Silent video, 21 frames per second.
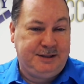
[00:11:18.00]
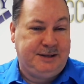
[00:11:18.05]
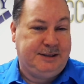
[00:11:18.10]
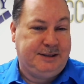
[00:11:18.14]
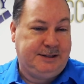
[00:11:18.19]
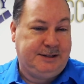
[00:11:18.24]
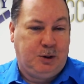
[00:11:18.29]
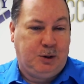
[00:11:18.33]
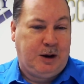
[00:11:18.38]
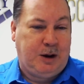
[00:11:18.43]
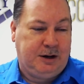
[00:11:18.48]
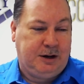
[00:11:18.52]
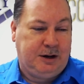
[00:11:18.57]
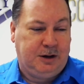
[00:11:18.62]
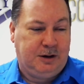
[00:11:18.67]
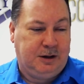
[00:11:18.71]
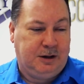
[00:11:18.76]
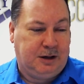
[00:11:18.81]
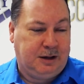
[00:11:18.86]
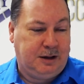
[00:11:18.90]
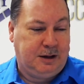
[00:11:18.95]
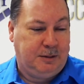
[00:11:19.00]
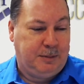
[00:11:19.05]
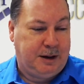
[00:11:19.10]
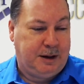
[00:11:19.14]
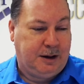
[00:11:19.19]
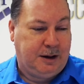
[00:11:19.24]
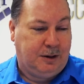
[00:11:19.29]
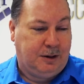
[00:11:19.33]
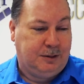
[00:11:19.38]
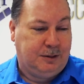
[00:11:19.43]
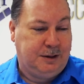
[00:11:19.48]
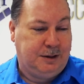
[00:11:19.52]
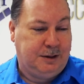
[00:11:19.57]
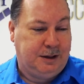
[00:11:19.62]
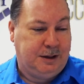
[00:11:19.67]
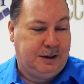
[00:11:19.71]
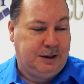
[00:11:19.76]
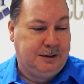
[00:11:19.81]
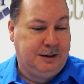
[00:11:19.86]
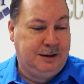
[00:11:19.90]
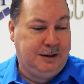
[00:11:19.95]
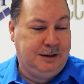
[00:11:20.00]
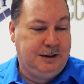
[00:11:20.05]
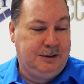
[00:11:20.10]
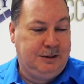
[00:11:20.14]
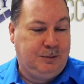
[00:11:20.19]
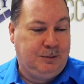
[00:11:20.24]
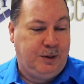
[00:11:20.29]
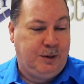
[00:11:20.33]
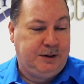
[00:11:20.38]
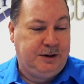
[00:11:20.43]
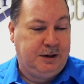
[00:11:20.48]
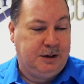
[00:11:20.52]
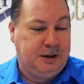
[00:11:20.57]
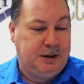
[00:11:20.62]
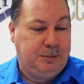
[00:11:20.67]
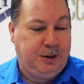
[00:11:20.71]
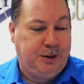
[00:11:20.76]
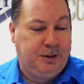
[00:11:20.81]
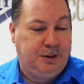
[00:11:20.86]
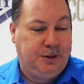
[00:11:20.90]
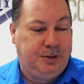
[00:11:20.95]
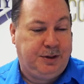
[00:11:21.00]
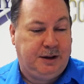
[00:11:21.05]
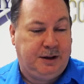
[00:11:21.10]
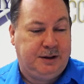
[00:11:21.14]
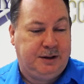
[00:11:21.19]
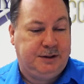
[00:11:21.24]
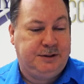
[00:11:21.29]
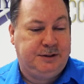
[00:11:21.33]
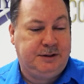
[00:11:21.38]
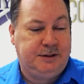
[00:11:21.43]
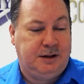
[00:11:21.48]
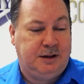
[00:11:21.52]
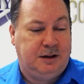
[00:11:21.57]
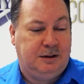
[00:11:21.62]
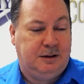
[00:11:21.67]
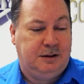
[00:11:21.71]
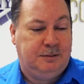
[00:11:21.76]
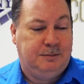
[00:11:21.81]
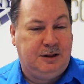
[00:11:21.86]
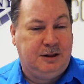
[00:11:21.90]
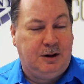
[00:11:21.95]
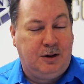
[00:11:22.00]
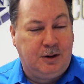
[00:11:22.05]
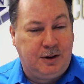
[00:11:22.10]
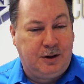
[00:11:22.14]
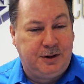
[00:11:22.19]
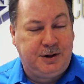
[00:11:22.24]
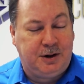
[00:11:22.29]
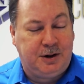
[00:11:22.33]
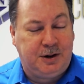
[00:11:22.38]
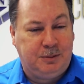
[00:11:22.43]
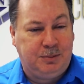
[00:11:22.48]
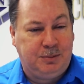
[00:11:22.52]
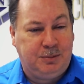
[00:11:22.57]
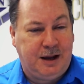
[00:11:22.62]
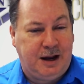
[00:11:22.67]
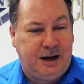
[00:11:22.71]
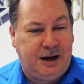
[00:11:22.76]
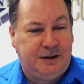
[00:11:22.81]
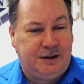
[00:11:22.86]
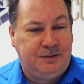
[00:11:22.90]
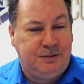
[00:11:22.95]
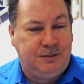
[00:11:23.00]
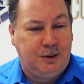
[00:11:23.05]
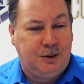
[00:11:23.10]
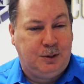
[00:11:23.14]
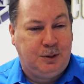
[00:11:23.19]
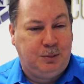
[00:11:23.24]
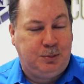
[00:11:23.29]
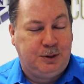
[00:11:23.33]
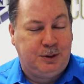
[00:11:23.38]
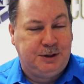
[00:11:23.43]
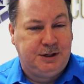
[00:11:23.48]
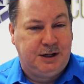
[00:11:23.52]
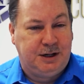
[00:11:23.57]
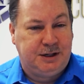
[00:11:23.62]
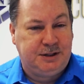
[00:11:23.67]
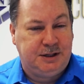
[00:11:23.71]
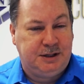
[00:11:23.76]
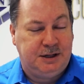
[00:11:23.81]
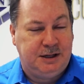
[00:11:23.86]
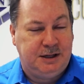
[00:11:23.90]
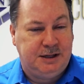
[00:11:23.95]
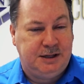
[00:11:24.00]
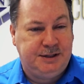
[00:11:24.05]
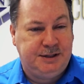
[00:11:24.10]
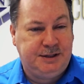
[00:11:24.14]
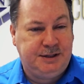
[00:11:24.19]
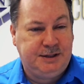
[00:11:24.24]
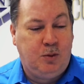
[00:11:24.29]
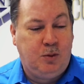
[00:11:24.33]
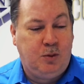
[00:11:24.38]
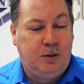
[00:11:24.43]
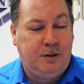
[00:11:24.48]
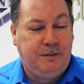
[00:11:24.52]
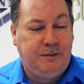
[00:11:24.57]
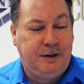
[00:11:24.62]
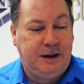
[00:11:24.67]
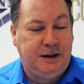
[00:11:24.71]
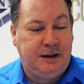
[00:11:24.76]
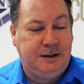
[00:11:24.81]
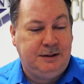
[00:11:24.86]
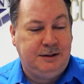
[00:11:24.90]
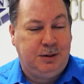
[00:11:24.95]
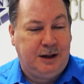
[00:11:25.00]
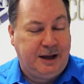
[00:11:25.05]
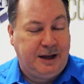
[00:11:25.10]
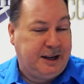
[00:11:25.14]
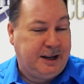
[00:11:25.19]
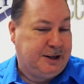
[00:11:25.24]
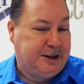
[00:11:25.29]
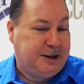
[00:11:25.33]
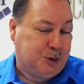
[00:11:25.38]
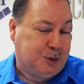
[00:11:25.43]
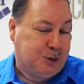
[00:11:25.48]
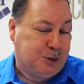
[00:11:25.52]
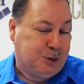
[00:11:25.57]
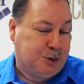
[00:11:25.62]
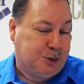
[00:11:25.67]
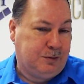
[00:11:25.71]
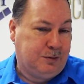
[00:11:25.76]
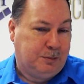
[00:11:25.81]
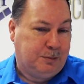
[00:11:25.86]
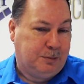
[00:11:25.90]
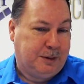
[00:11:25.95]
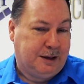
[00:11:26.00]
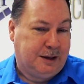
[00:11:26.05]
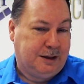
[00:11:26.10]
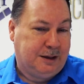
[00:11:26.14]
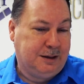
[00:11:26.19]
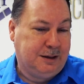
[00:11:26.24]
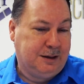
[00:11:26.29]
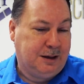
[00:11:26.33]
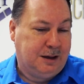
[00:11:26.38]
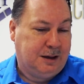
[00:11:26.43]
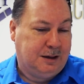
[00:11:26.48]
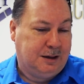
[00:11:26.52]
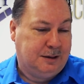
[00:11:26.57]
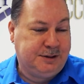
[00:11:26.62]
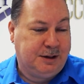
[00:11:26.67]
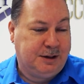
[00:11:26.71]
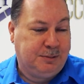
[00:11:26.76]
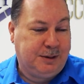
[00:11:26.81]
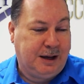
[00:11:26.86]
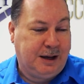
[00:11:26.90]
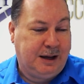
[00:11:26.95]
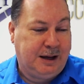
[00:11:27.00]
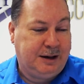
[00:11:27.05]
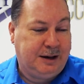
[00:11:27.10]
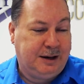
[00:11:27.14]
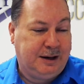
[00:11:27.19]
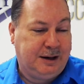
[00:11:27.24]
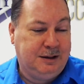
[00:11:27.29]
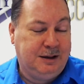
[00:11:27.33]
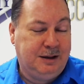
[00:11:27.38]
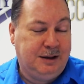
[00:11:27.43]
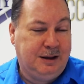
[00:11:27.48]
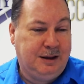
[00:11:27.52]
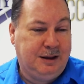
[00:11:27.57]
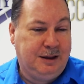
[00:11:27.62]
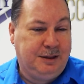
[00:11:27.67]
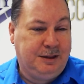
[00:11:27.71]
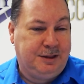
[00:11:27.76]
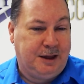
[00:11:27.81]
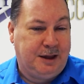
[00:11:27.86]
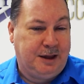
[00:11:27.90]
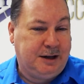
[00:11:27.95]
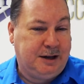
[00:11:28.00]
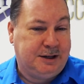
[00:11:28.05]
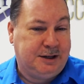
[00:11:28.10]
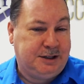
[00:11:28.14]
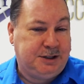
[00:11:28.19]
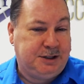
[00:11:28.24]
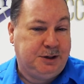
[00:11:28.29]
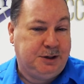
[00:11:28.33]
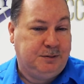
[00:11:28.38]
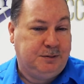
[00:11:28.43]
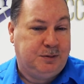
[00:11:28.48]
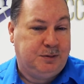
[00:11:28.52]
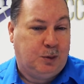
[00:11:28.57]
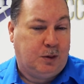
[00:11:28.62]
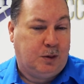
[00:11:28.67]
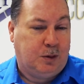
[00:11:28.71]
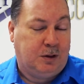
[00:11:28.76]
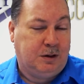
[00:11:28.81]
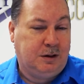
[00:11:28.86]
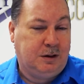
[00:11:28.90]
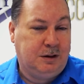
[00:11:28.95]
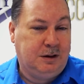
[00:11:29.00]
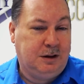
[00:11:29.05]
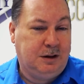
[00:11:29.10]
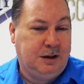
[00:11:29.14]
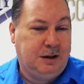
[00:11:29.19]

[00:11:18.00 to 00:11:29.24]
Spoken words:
guesses of how you're going to come out and when you're going to build things. And a longer term cash flow projection is more of a planning tool for me. It gives you some kind of thing to shoot for.